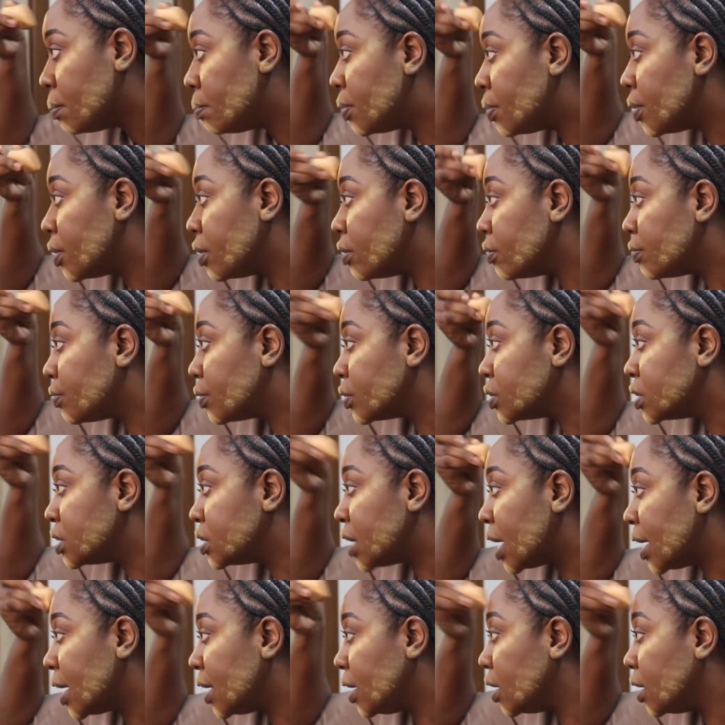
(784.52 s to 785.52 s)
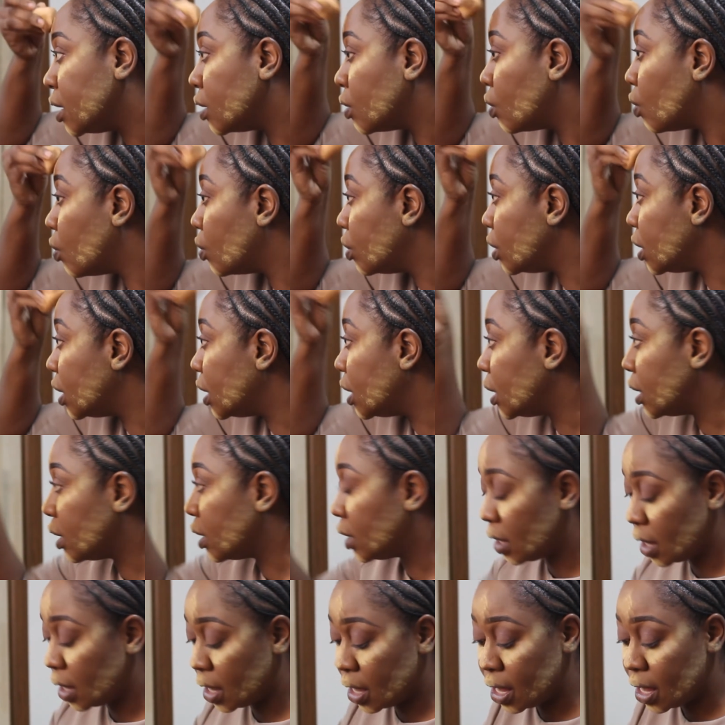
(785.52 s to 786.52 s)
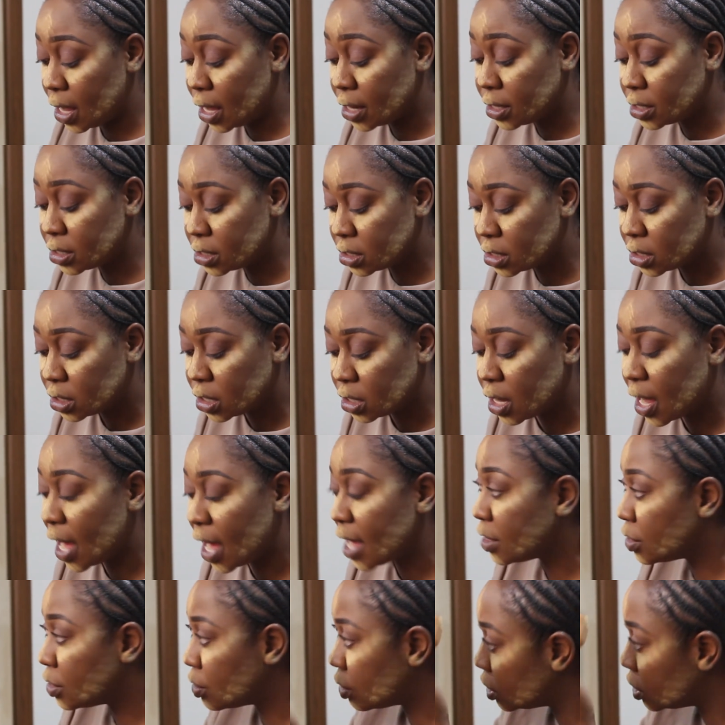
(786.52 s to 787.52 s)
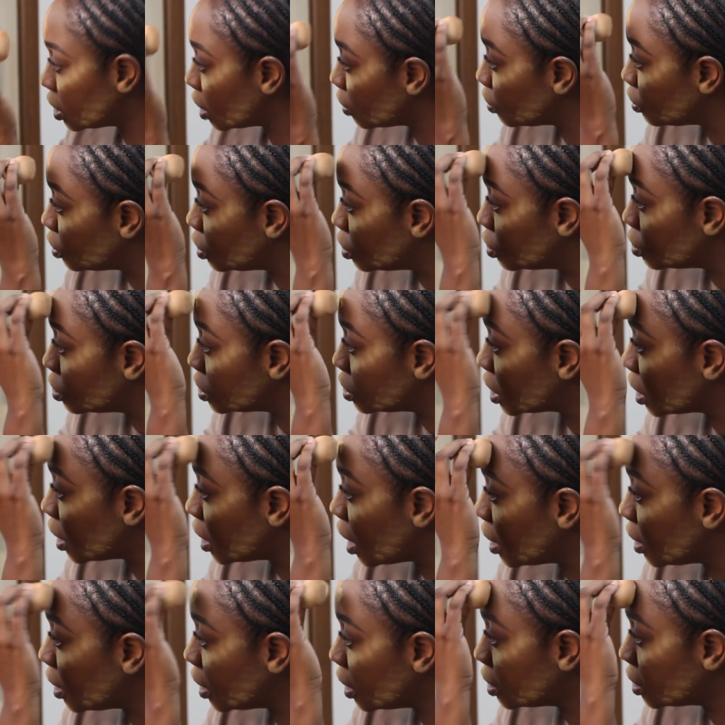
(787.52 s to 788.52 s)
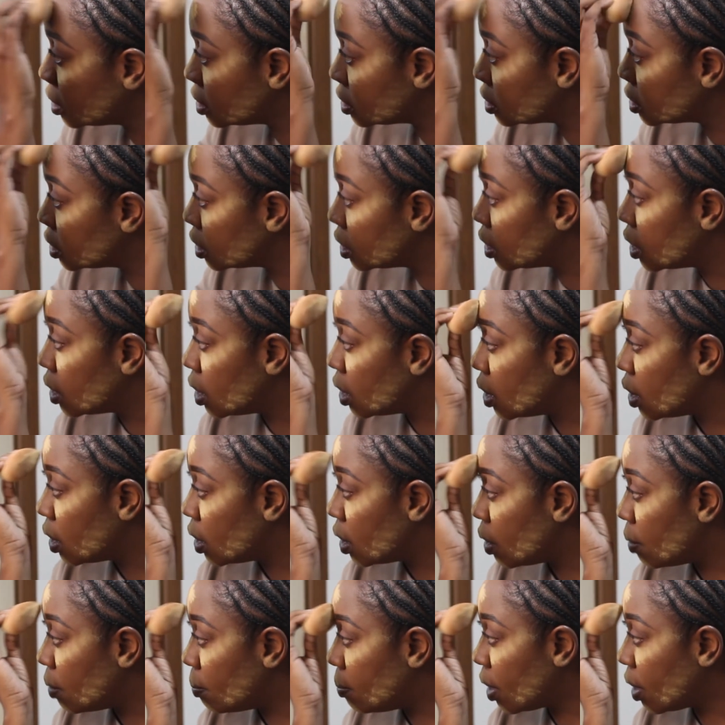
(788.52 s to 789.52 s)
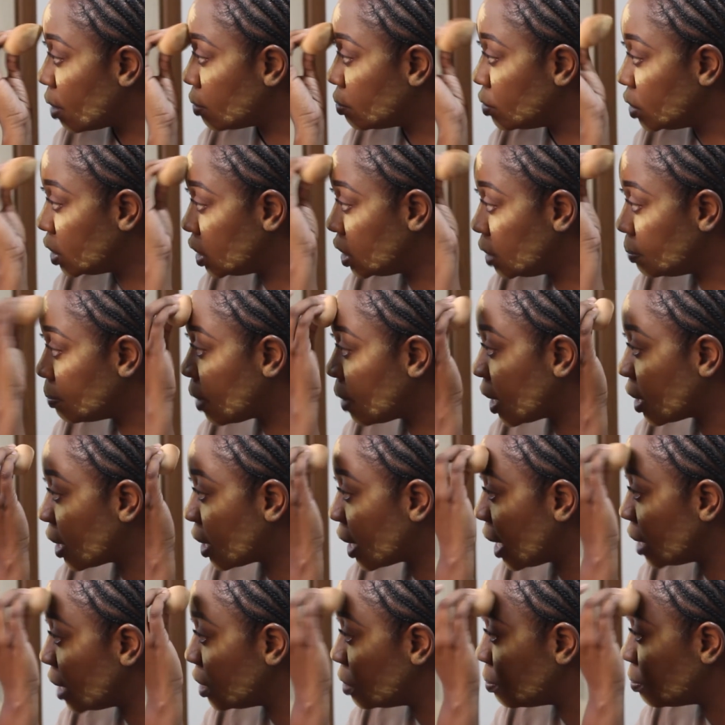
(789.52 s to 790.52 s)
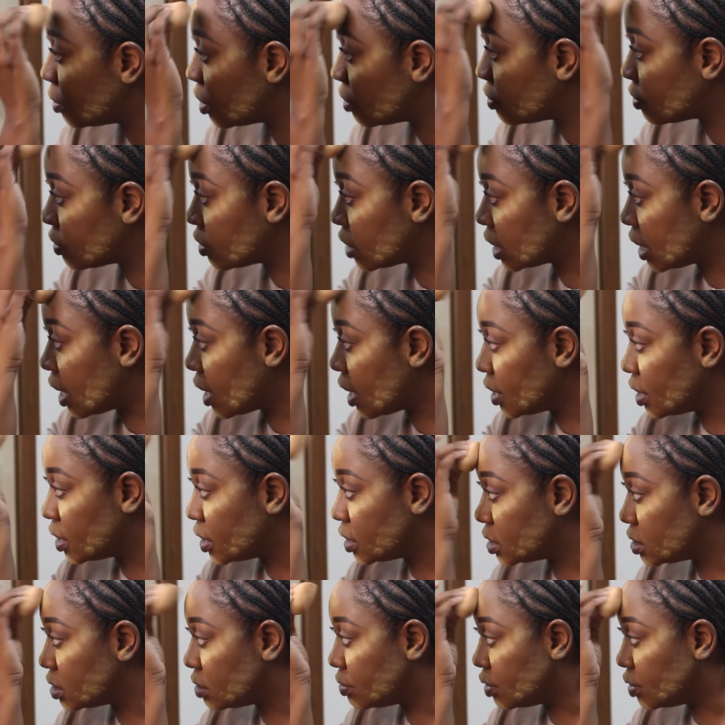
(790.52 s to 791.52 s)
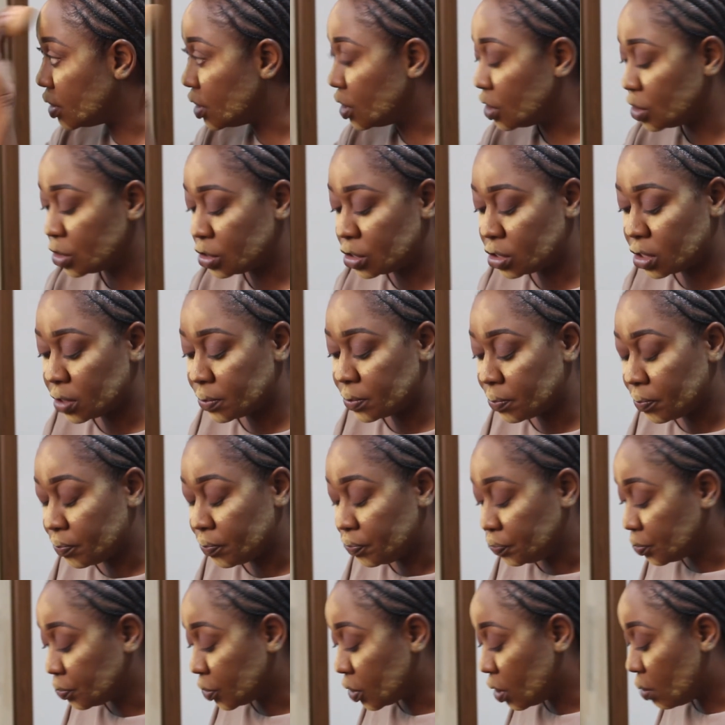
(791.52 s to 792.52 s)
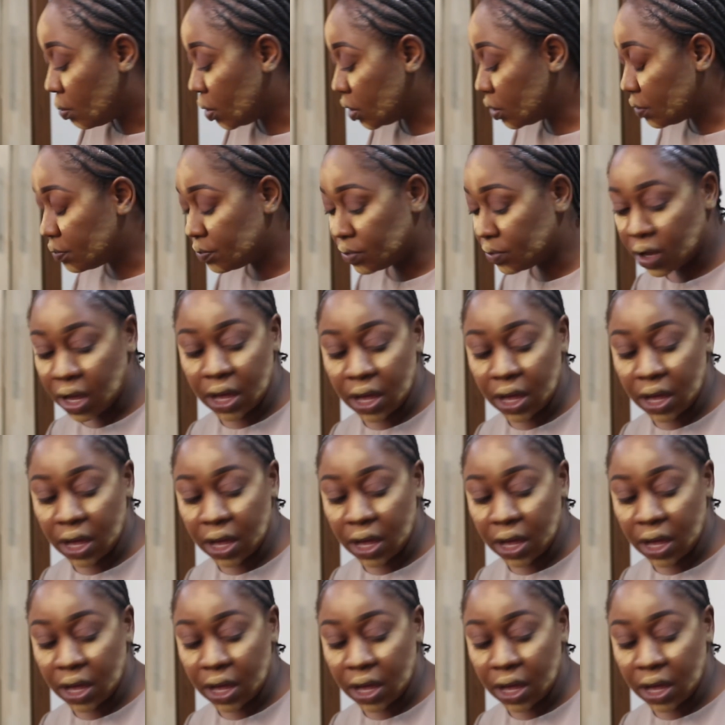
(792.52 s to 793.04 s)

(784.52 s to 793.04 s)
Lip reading: for styling only. And I thought I would lose clients, but really my caliber of clients finished. My